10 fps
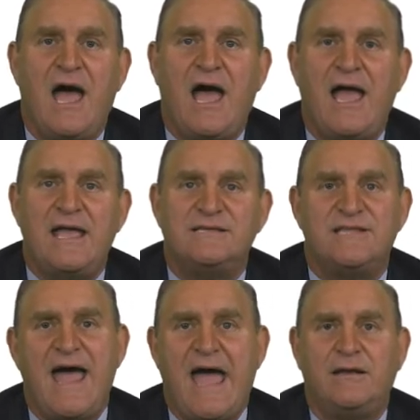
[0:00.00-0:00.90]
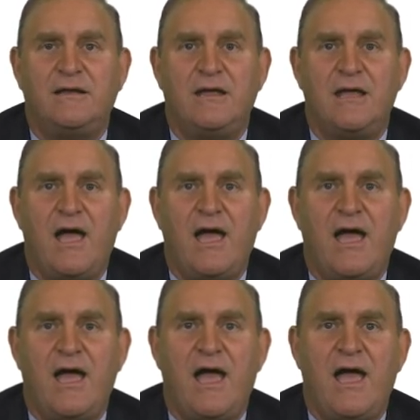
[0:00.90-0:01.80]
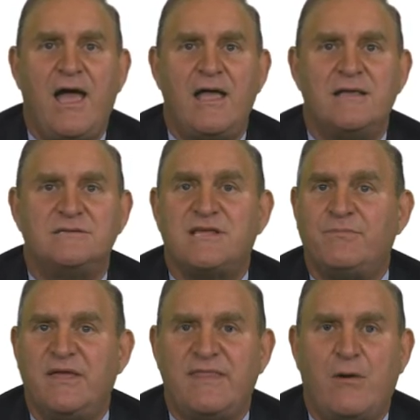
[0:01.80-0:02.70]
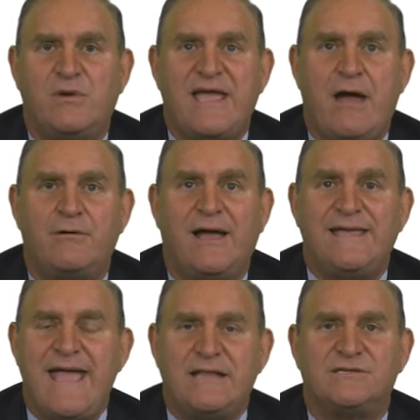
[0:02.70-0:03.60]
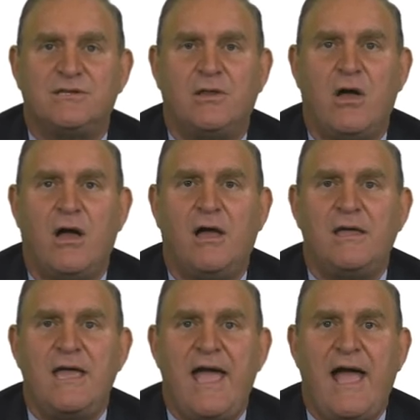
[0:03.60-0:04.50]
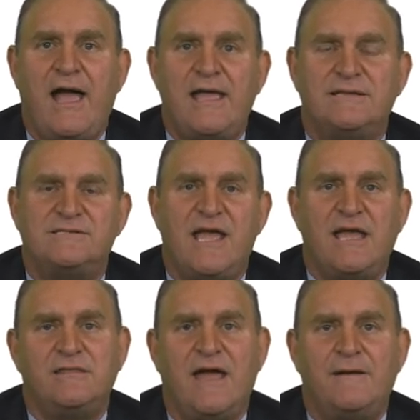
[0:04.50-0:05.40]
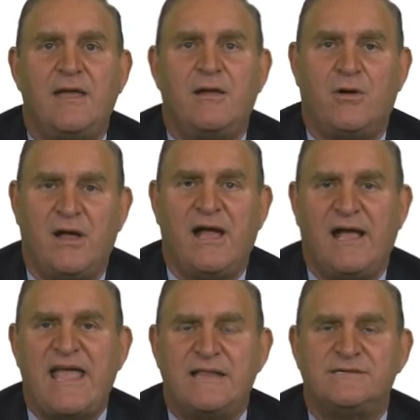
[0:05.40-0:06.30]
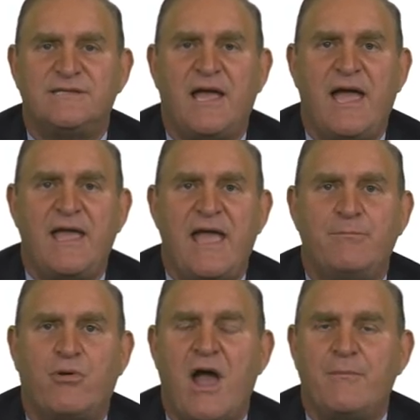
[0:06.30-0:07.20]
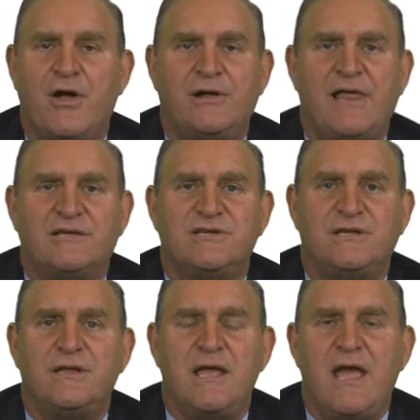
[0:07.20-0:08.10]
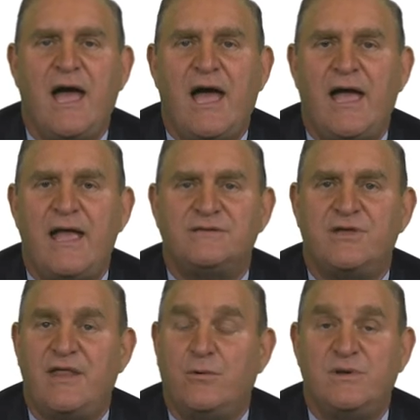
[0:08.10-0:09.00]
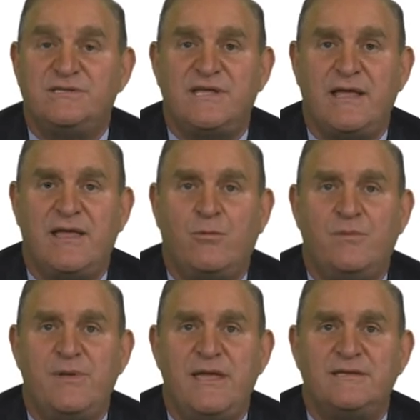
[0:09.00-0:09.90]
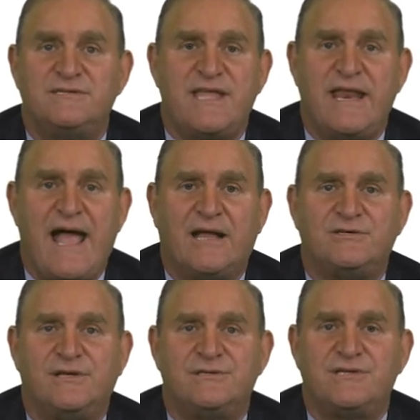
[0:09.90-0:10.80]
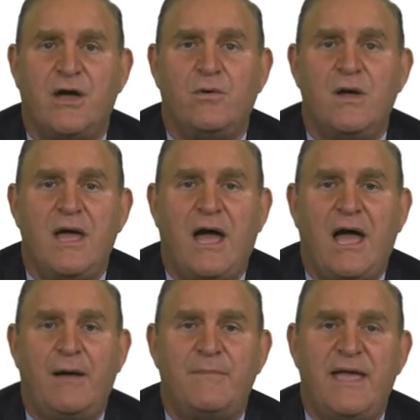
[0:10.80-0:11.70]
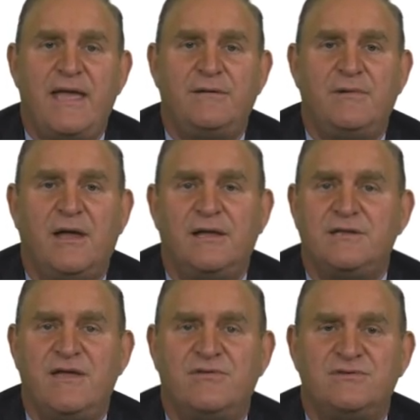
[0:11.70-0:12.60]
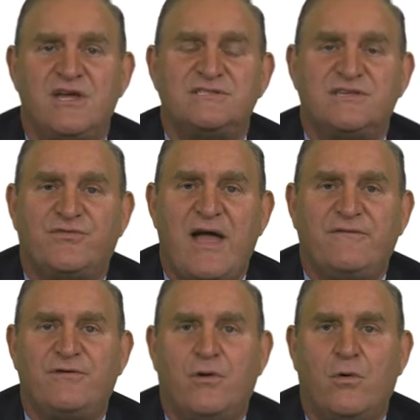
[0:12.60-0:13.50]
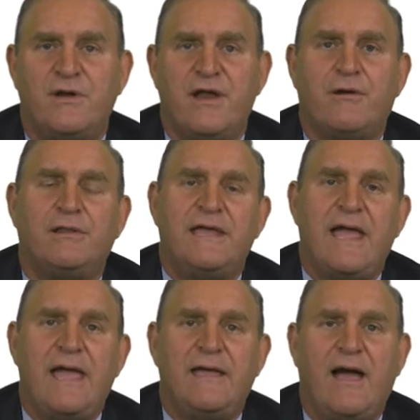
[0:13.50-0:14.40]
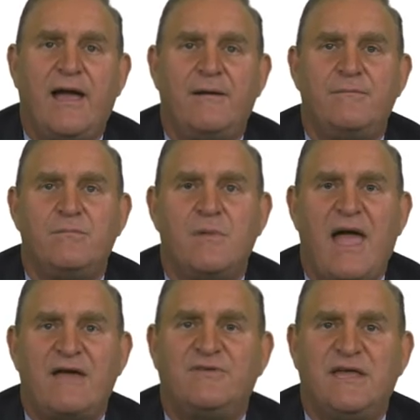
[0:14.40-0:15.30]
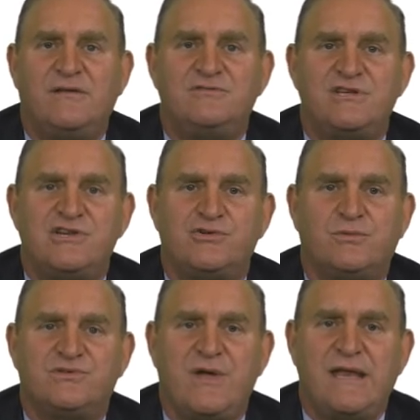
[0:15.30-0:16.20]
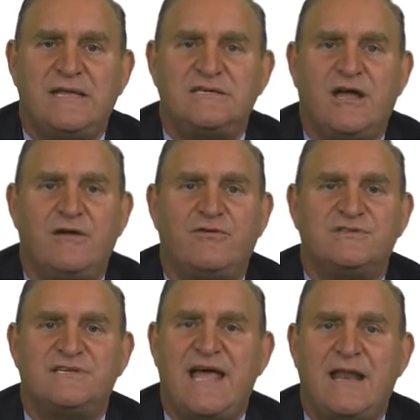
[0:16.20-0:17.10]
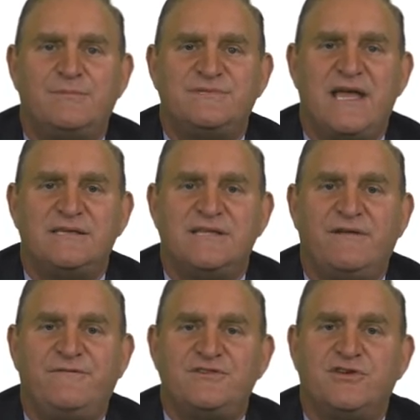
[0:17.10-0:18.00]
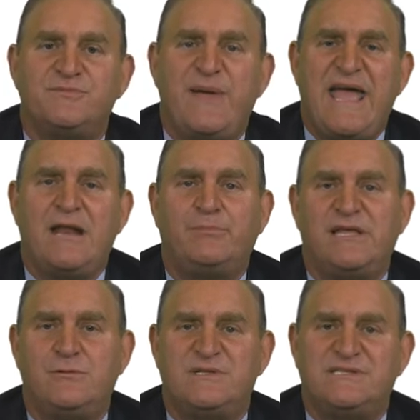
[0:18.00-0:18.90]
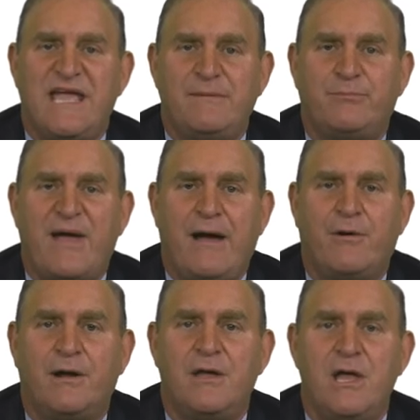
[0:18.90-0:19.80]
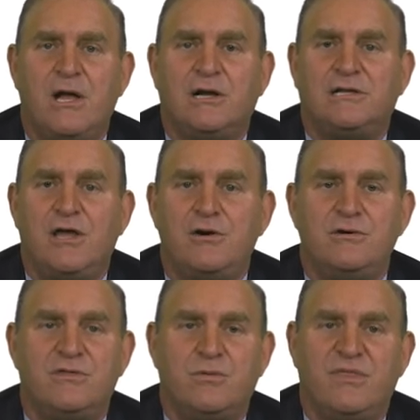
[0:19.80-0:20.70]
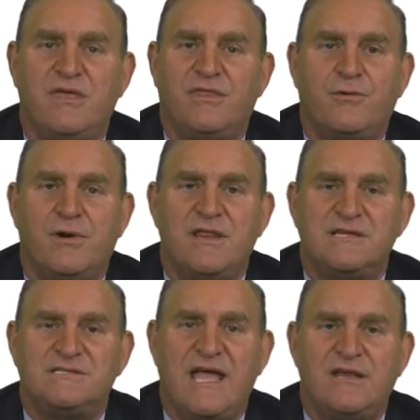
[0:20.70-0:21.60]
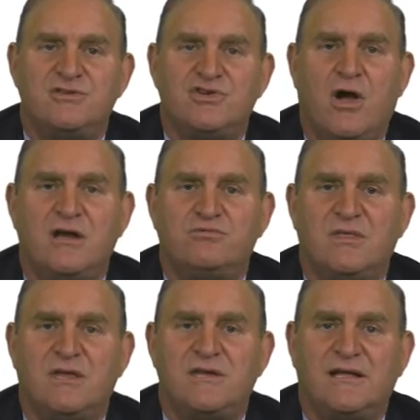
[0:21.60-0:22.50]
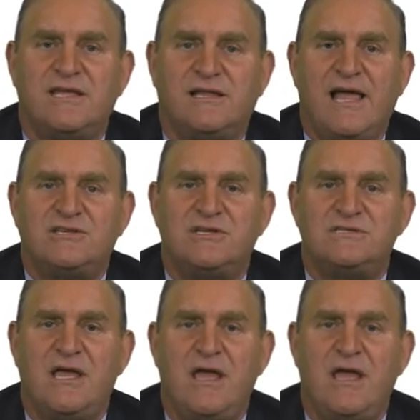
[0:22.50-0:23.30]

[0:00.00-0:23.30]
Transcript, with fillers: Uh, is that uh, uh, something that would count against the law uh, in saying that or uh, against a, a primary election uh, so that it would st- it would be state action so um, in uh, even Justice Frankfurter ordinarily a advocate of judicial restraint in Terry versus Adams says that officials panoplied with state power clothed with the authority of the state and charged with conducting elections